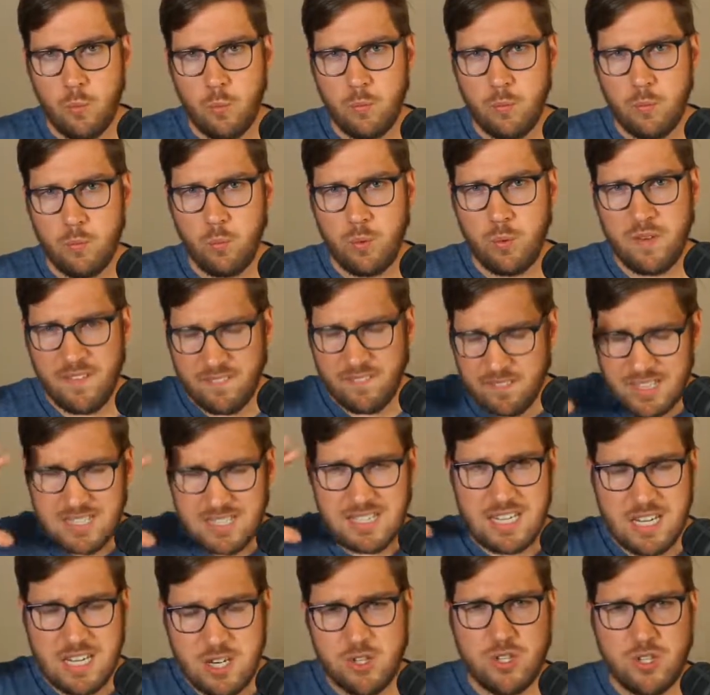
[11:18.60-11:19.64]
we have this
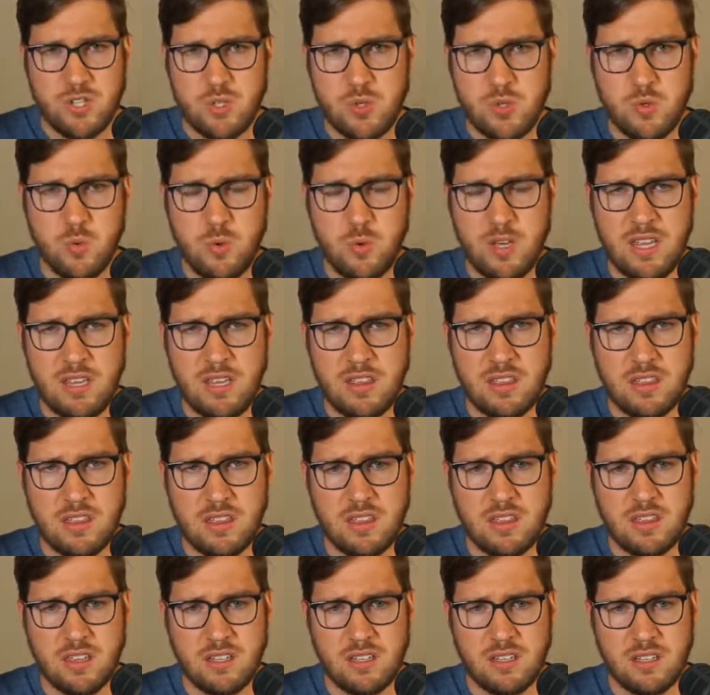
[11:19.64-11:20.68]
issue with
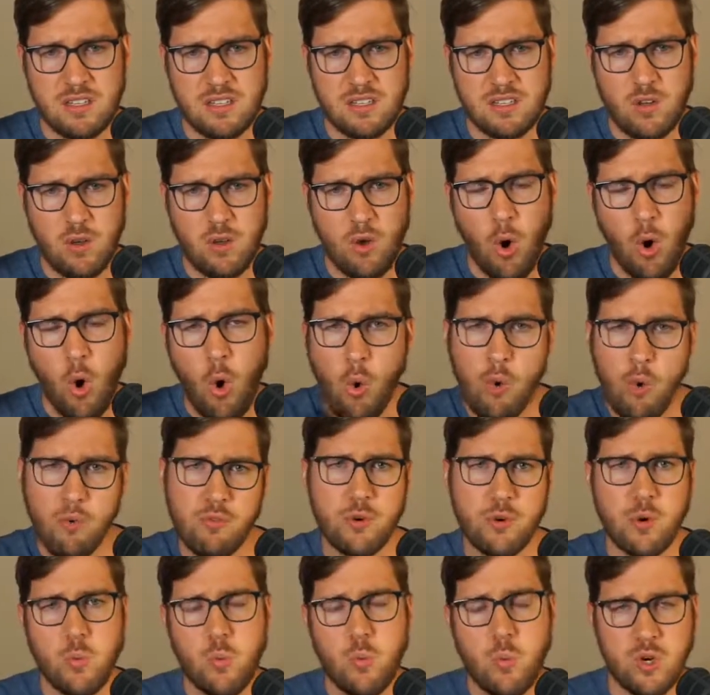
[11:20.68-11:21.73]

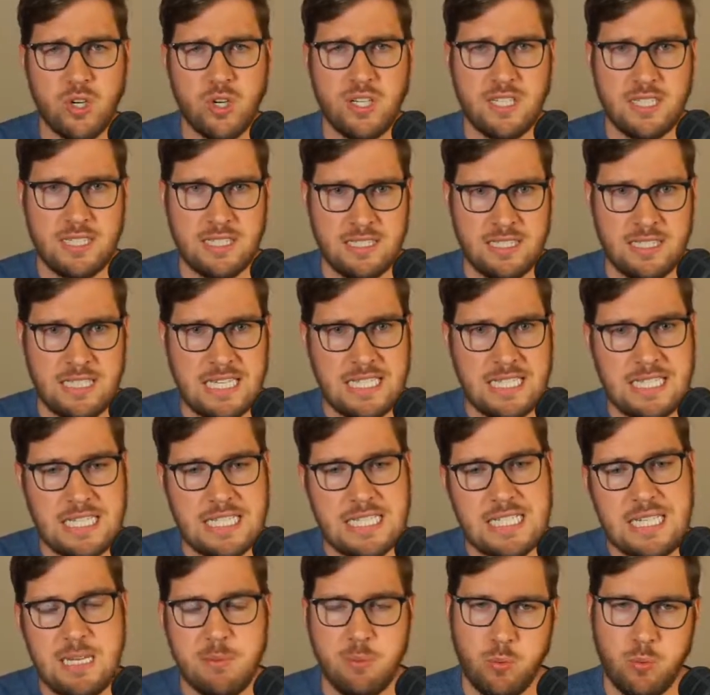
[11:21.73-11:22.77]
overworking in a
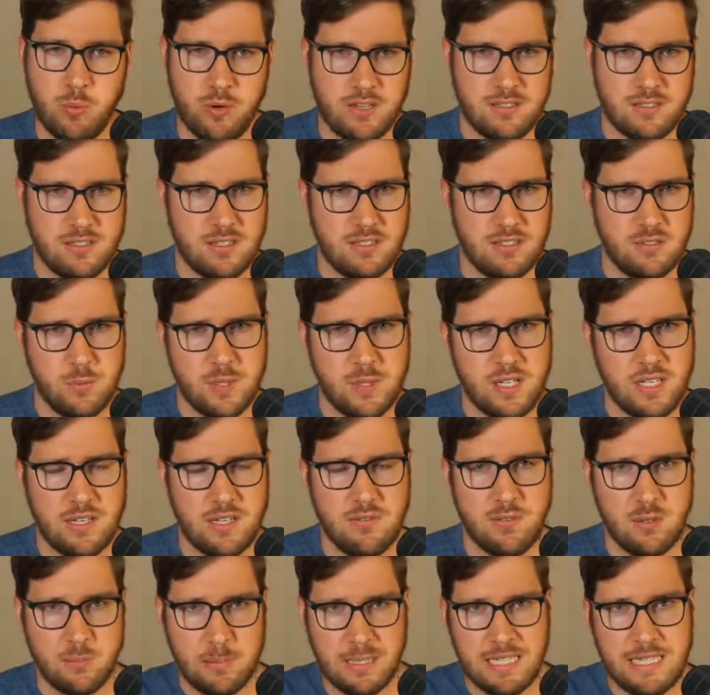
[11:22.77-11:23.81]
deep work sense. We can
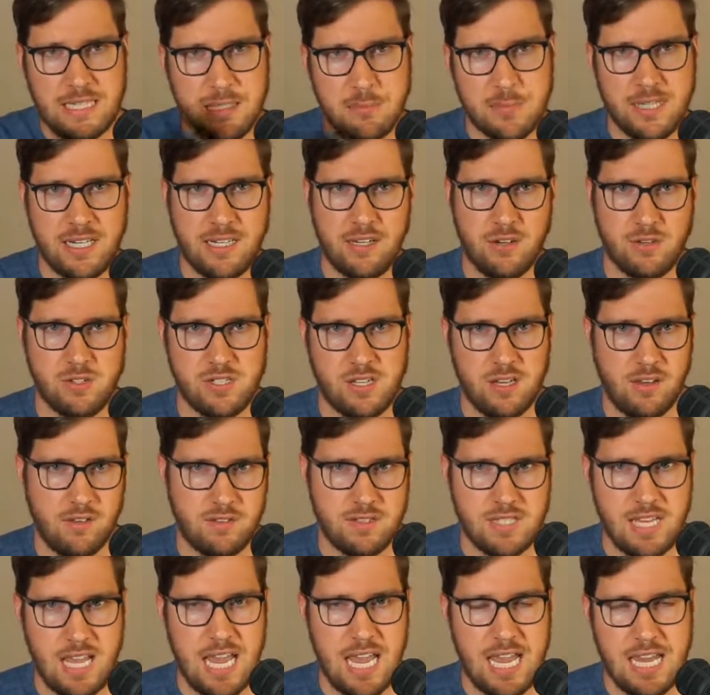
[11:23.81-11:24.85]
even be limiting ourselves
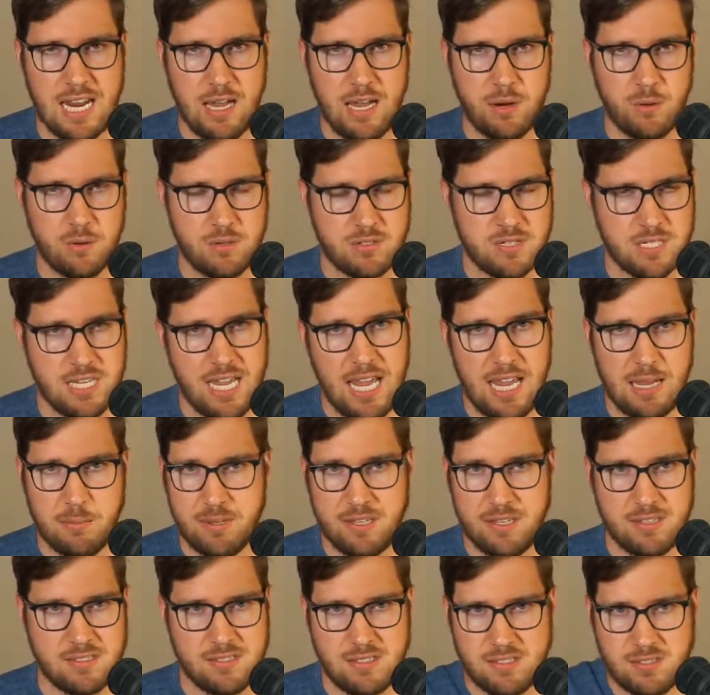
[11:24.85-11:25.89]
to 8 hours a day
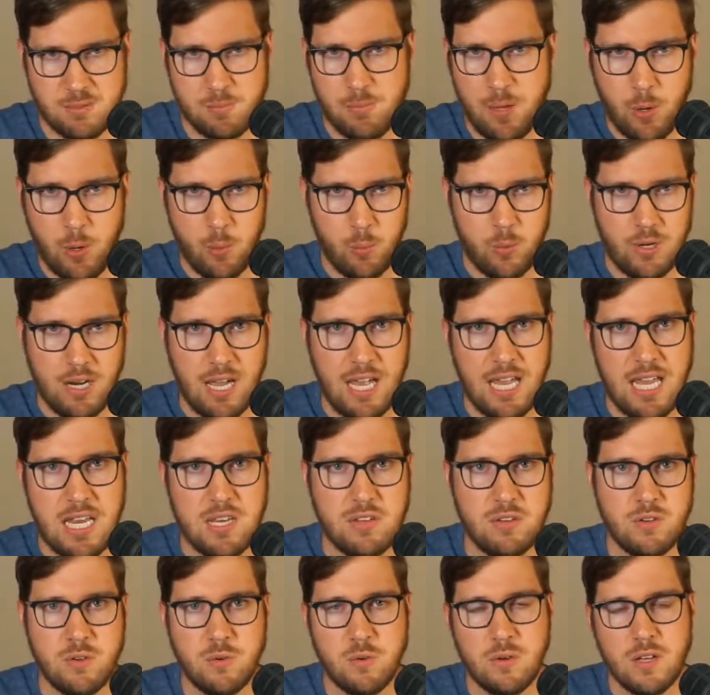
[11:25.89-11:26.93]
because that's about what I
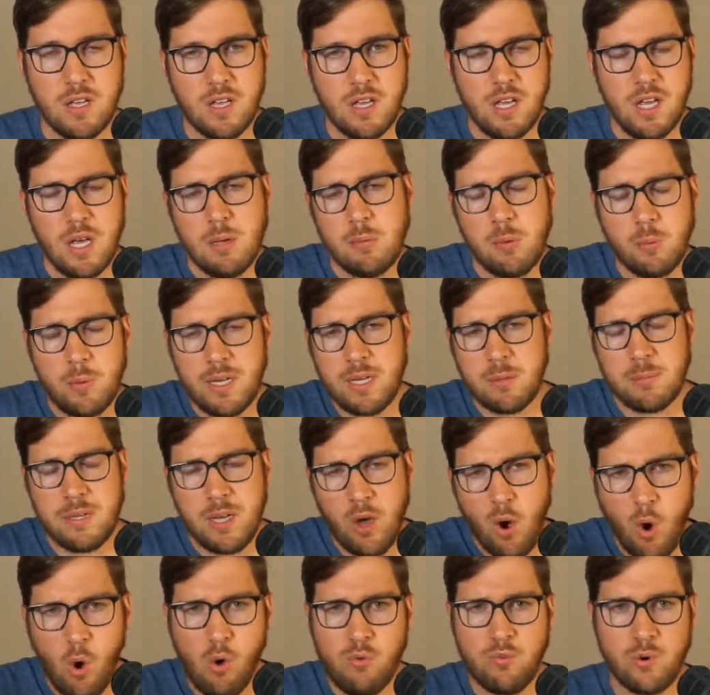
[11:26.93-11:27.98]
do. But we can be
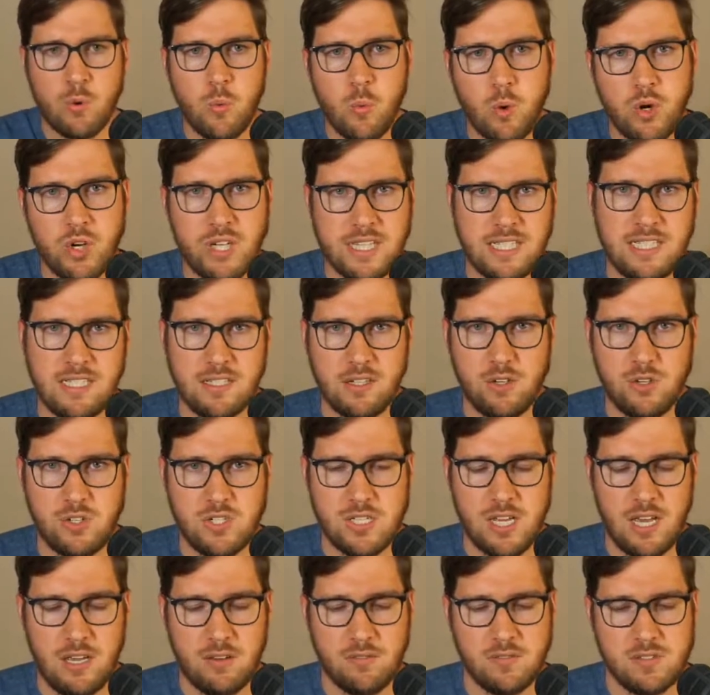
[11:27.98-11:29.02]
overworking
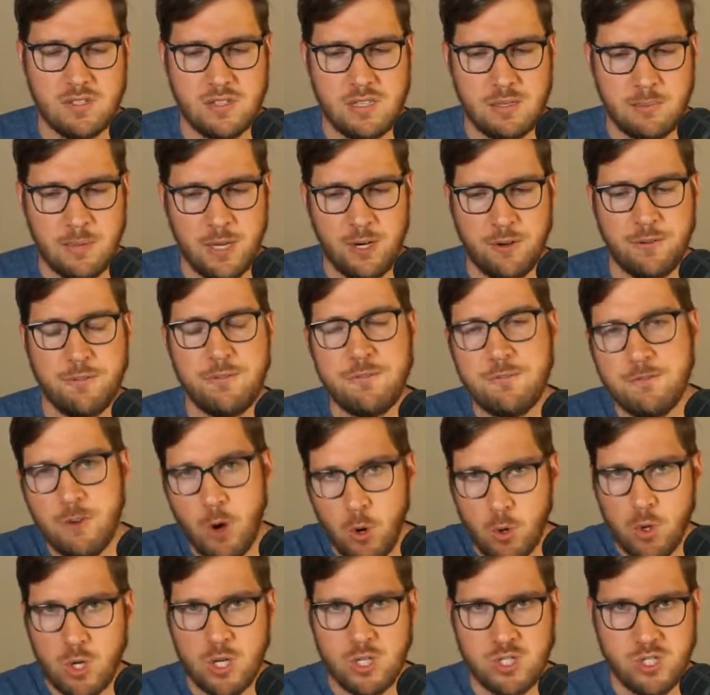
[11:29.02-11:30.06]
ourselves in the amount of
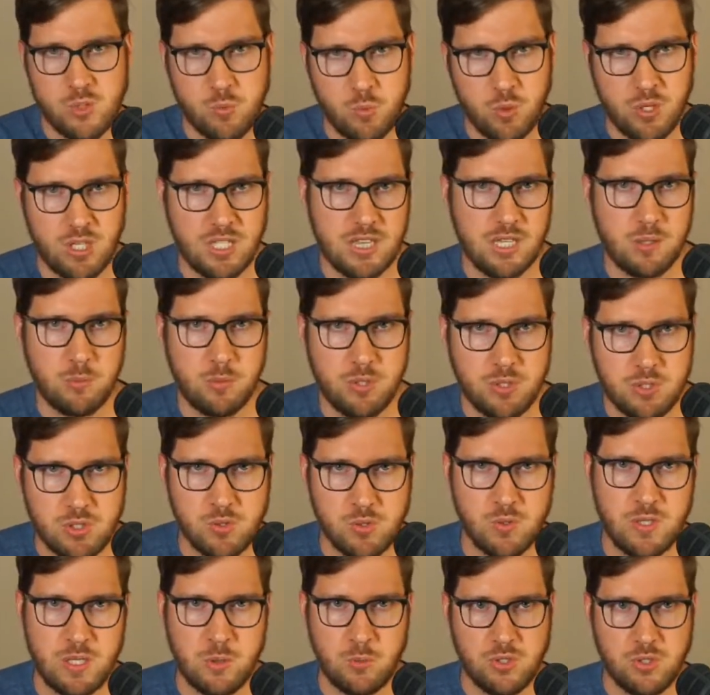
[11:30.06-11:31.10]
focused work that we're
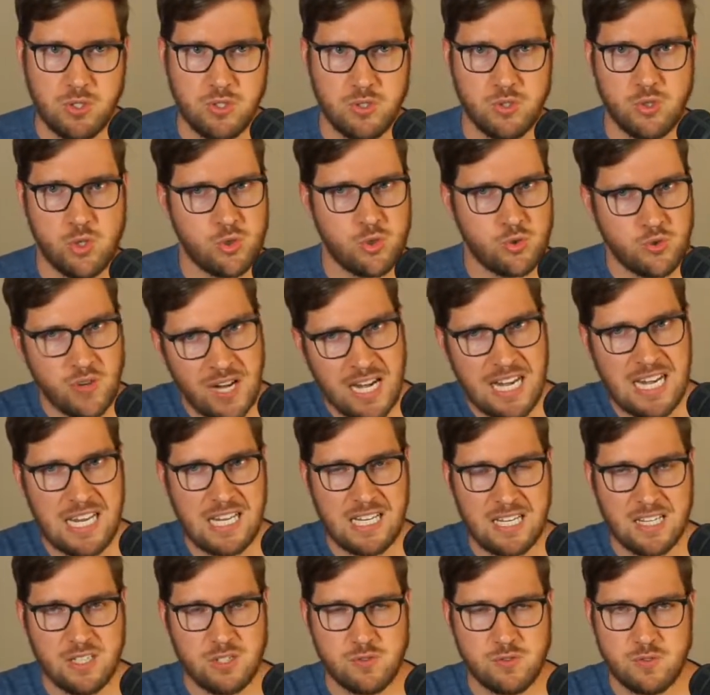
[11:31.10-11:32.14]
doing, which is draining
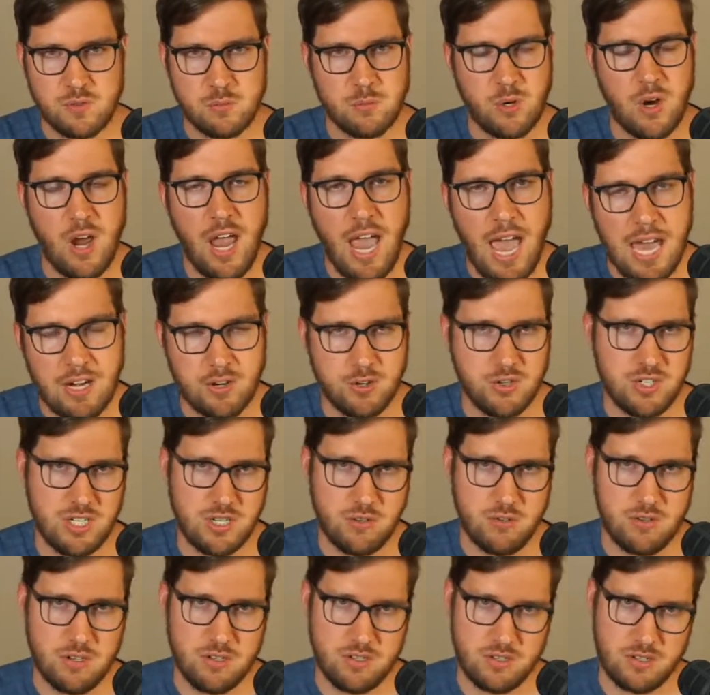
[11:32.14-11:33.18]
us from our energy
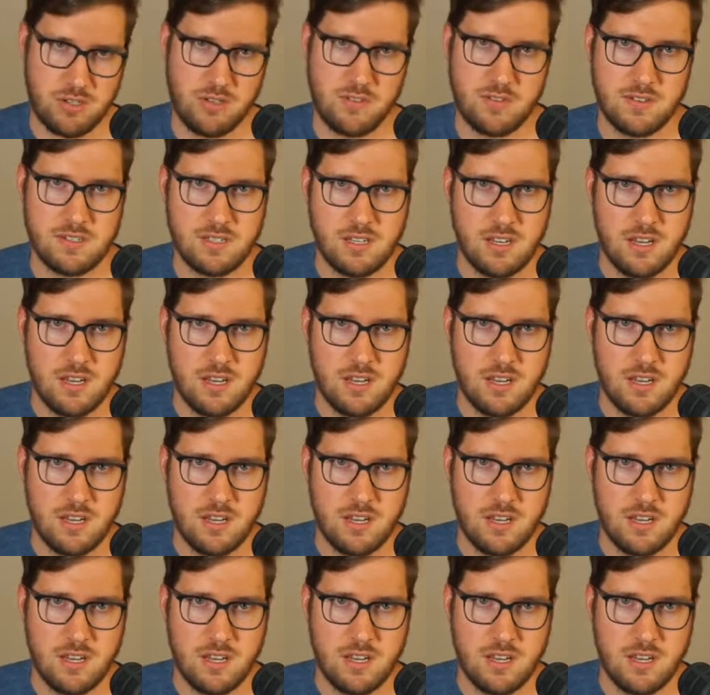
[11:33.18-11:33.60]
reserves.